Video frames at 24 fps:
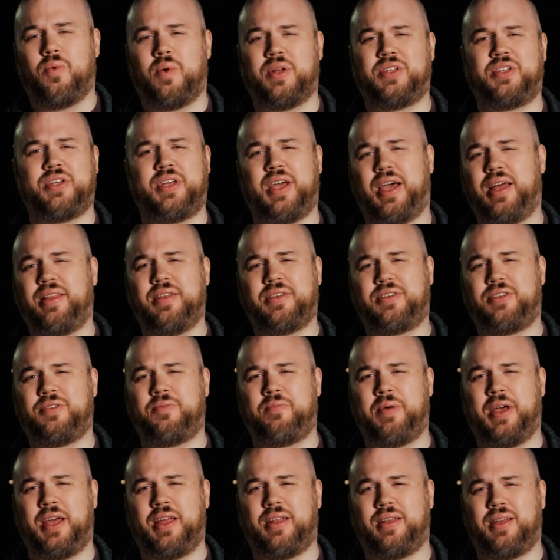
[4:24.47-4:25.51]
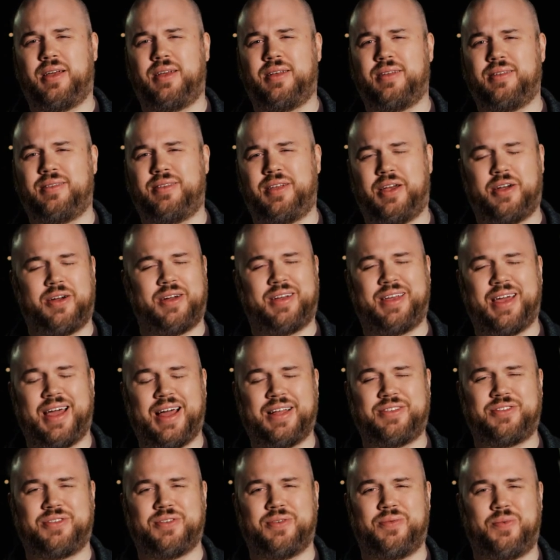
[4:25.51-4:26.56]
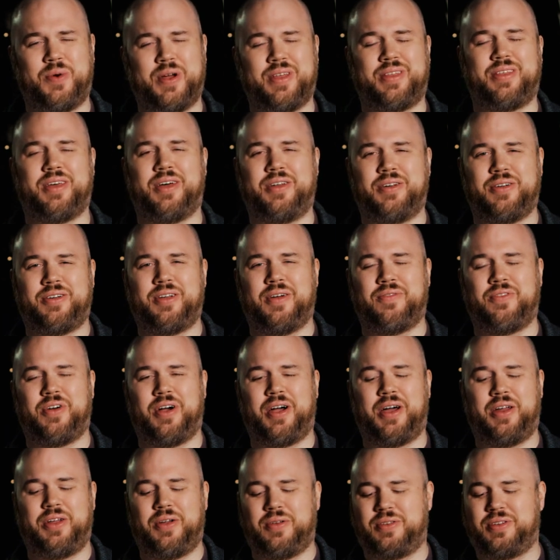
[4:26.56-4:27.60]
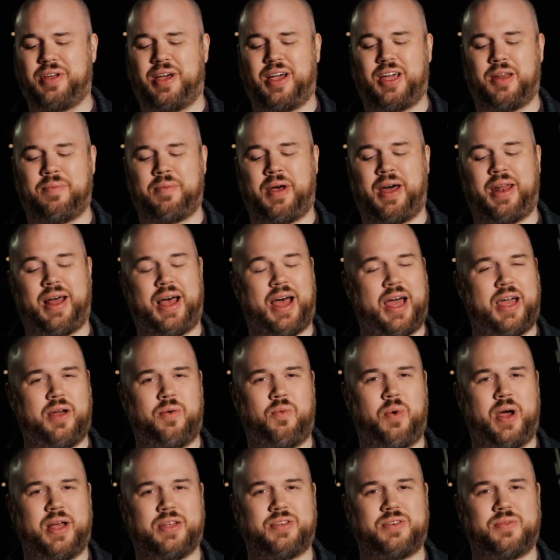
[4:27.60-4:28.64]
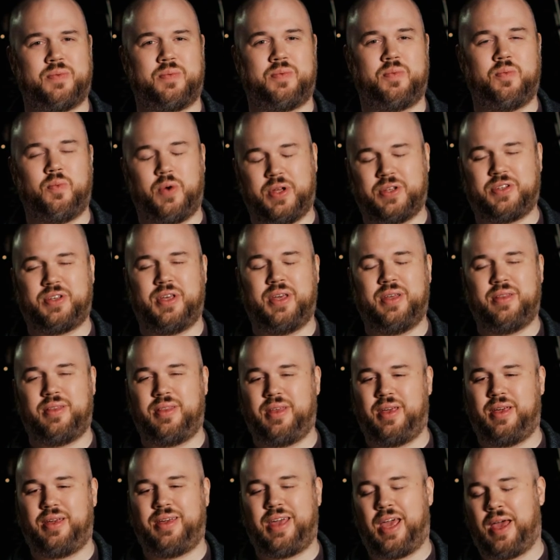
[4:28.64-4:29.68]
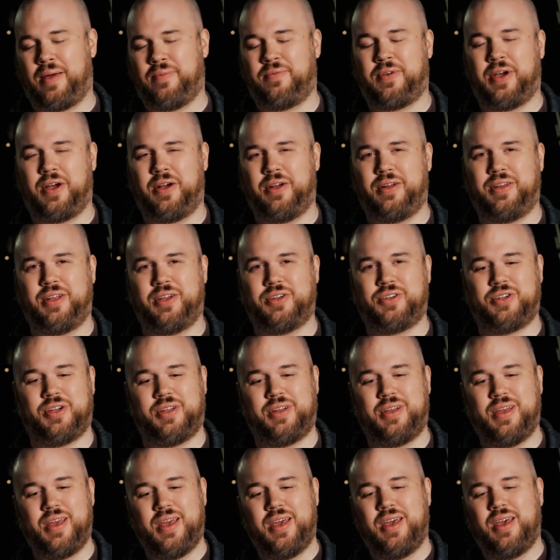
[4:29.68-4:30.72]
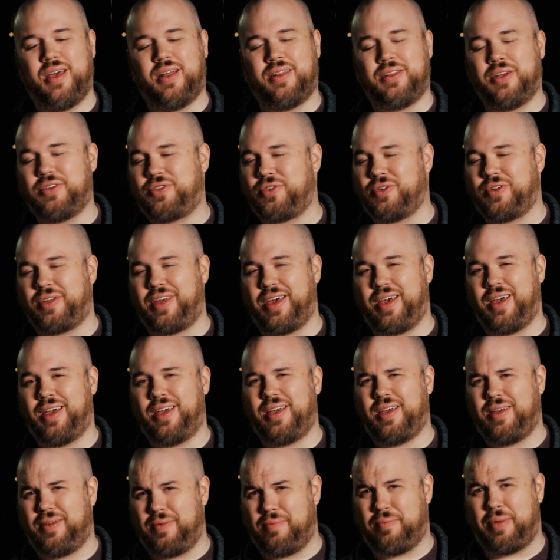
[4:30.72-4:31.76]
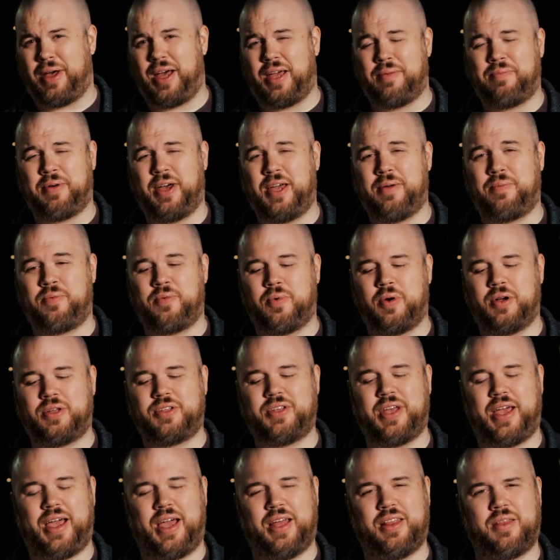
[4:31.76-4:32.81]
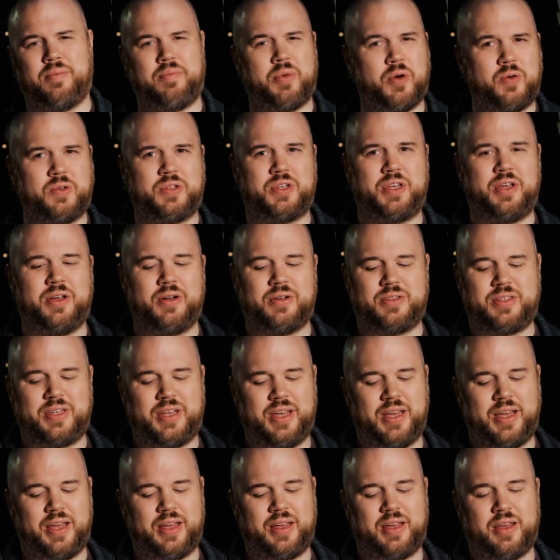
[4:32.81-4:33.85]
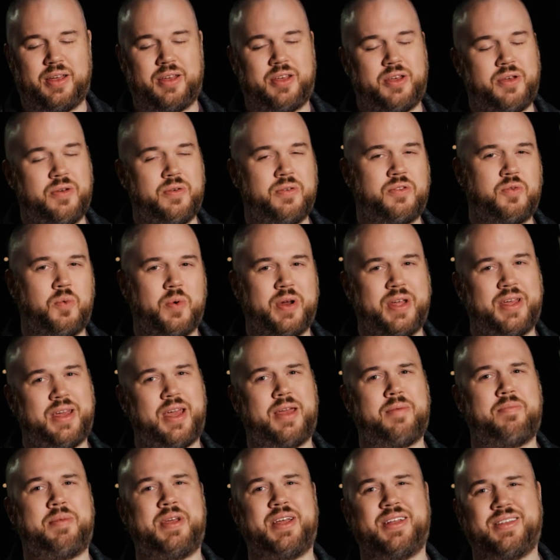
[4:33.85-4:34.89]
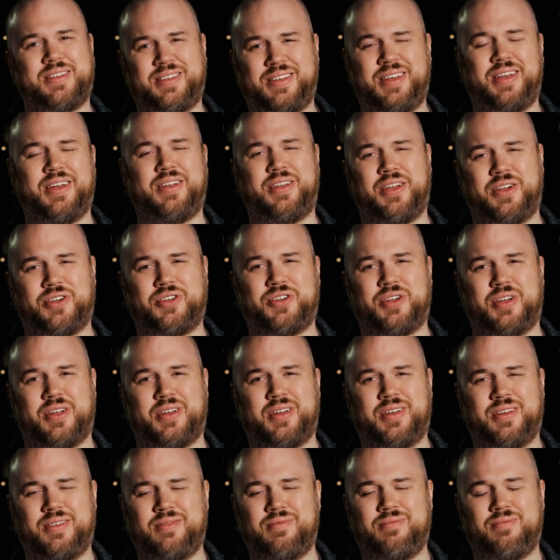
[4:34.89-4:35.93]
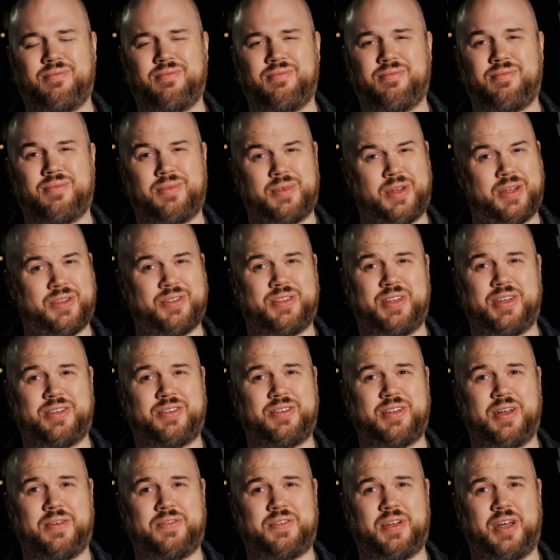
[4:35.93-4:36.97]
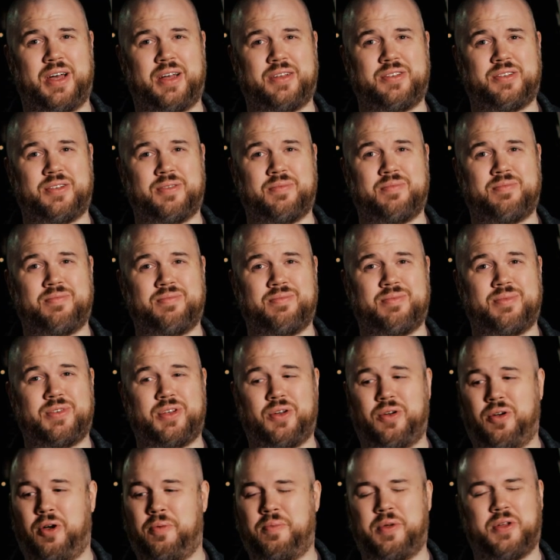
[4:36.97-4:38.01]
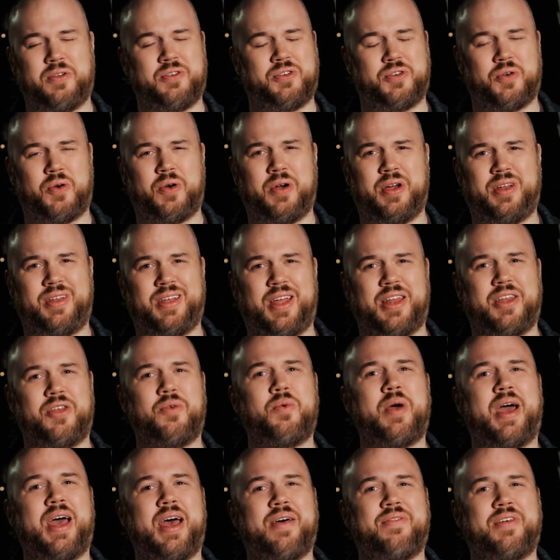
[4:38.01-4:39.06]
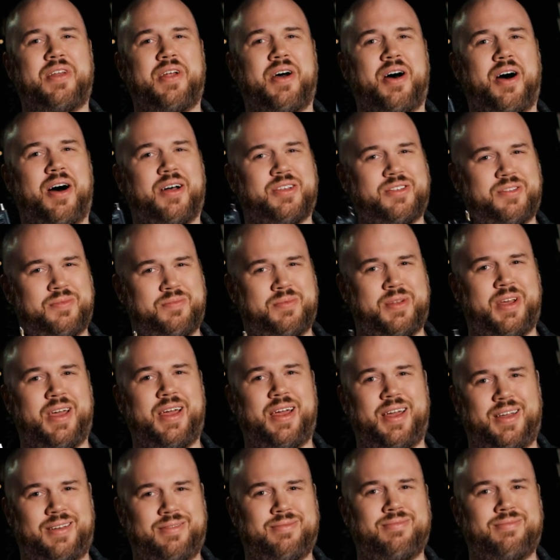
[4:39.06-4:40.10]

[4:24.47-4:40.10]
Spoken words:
Once again, this has been Derek Katzer with Undercover Audio talking about High West Whiskey, the Campfire Edition, Lizard King by Pipeworks, and the Moze Gear Tig Q28 BNC Edition, because this stuff's awesome. So hope you enjoyed, and you have an awesome day.